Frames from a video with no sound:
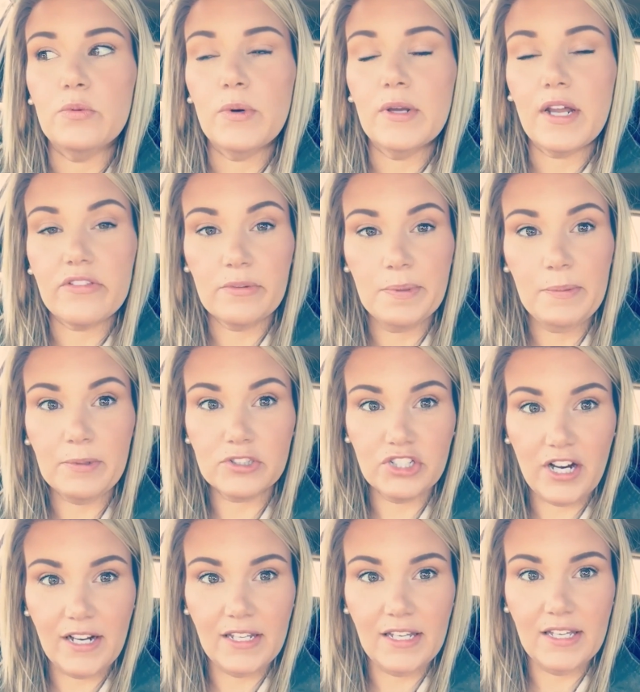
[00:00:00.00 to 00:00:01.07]
when other people
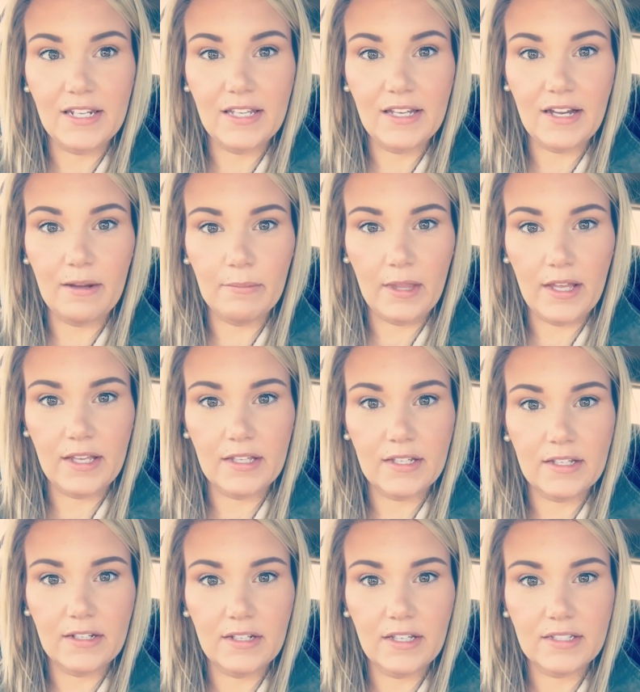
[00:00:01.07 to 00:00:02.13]
try to eat it, I'm
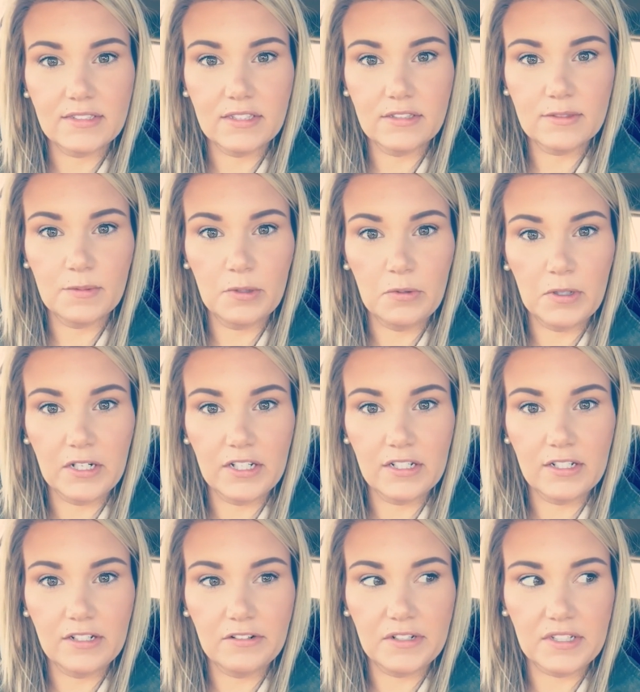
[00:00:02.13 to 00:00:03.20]
like, excuse me, what are you
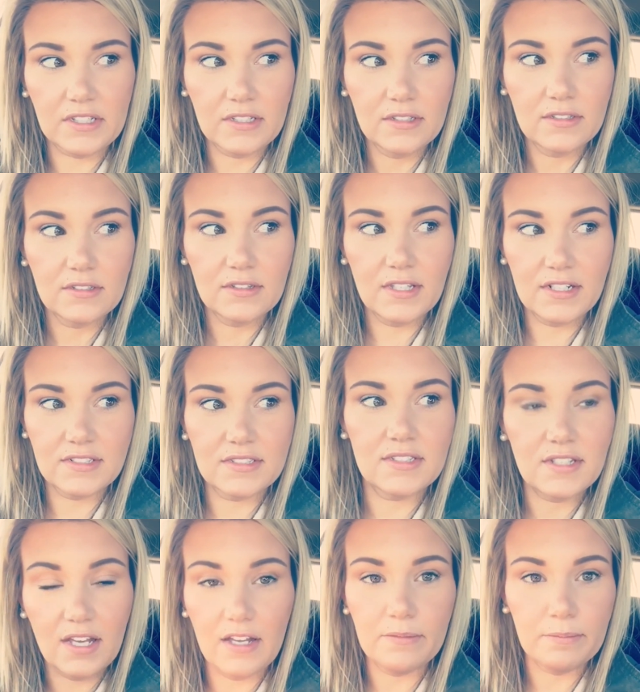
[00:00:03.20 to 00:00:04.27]
doing? There's
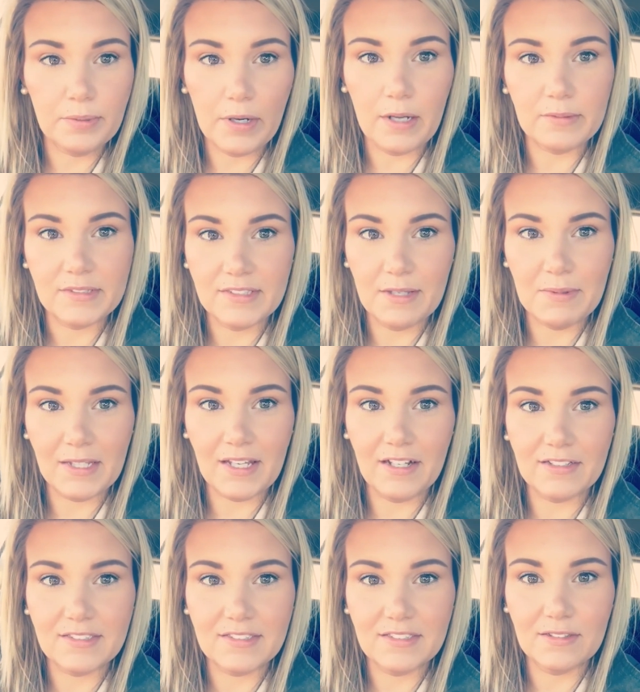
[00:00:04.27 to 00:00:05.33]
probably something
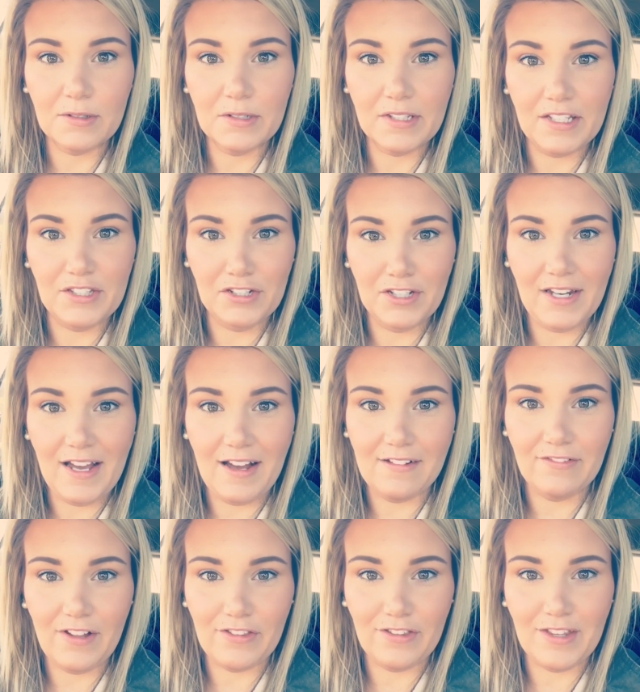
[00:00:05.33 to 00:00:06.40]
else that you can
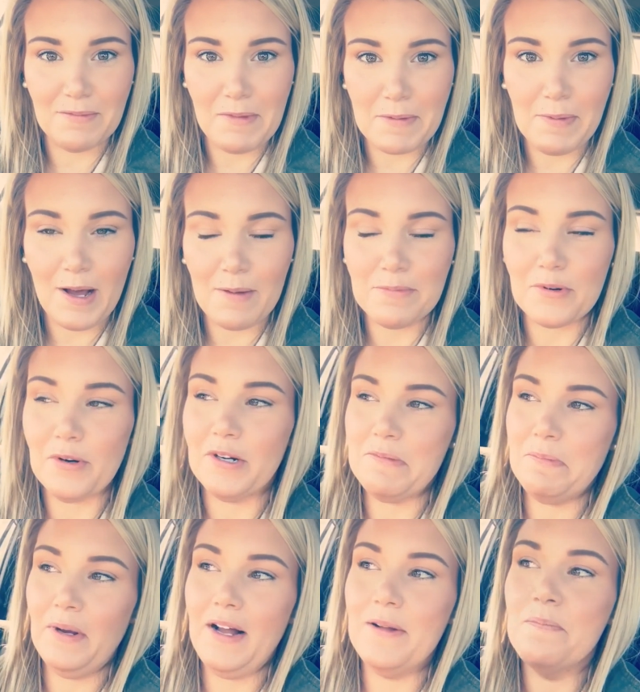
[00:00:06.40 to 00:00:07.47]
have other than my popcorn.
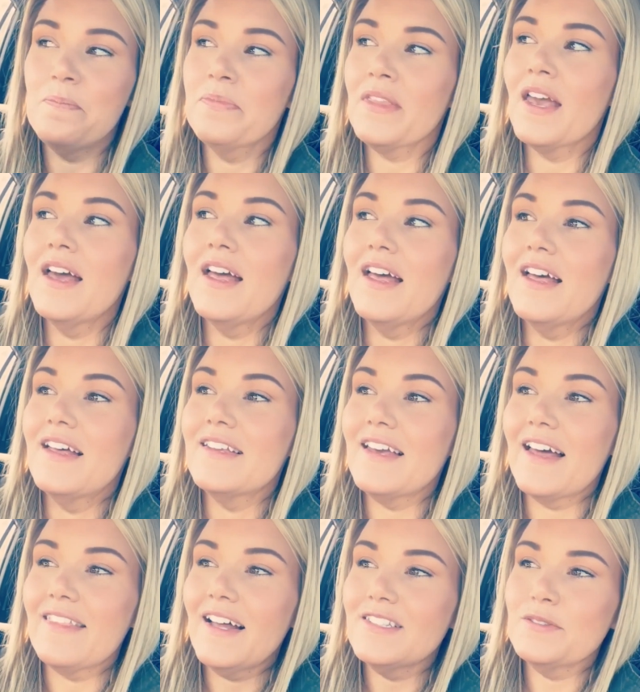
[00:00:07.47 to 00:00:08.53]
But
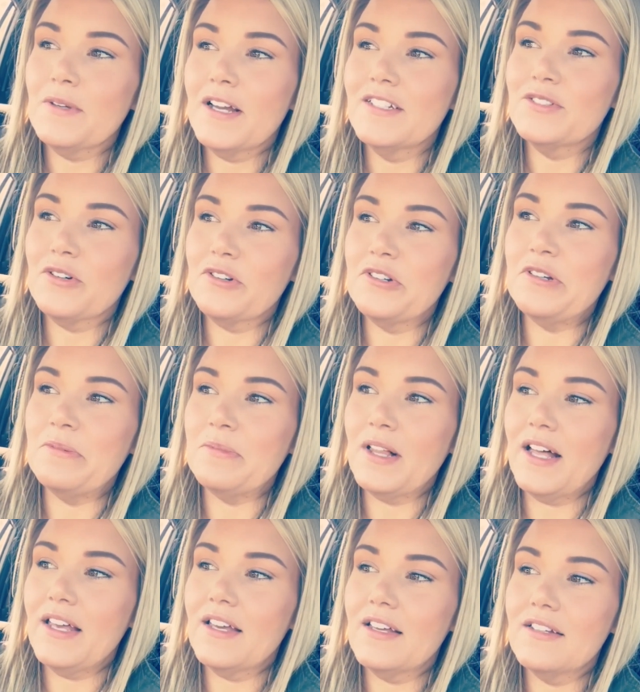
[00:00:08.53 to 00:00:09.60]
yeah, that's what I told him.
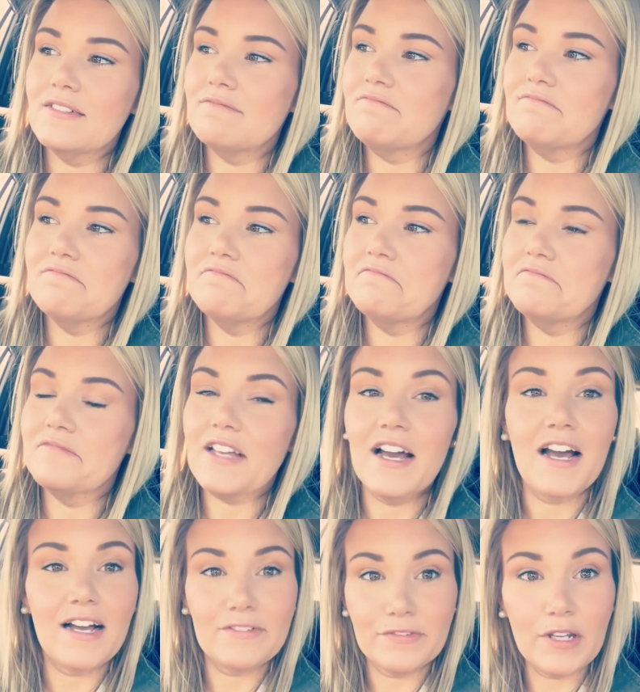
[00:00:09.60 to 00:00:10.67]
Like, I
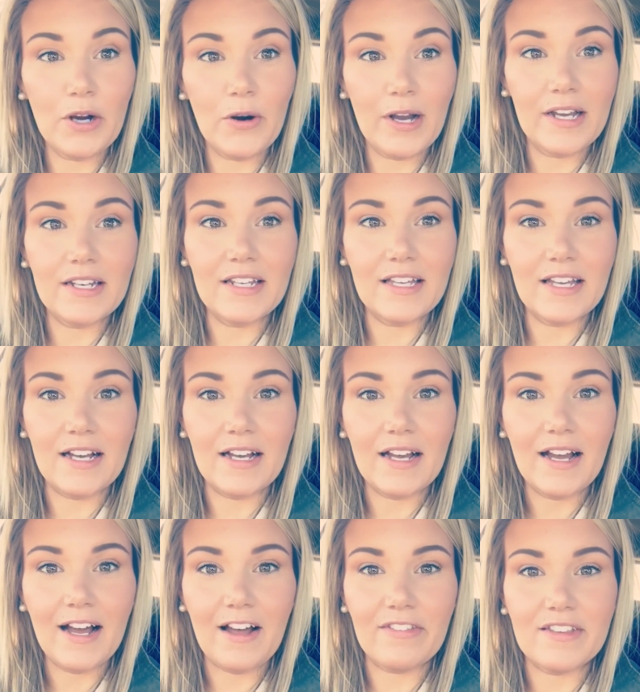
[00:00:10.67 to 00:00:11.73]
have no idea
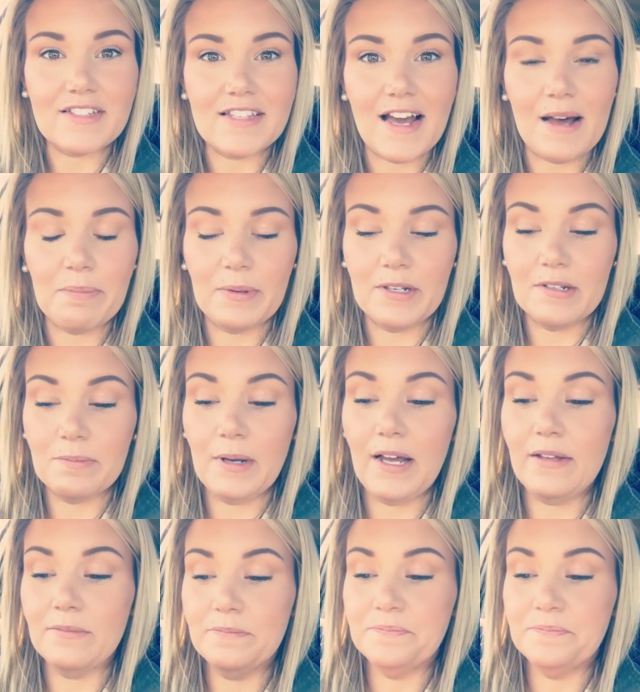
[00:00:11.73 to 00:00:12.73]
how this happened, but